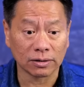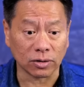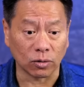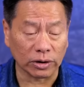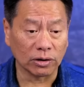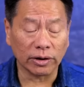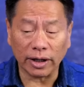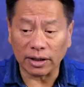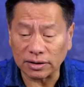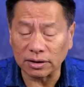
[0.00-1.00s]
So when you're
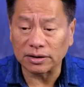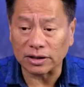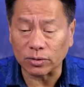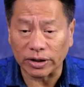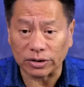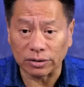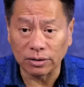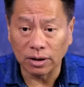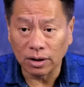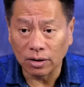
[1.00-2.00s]
looking at a certain situation,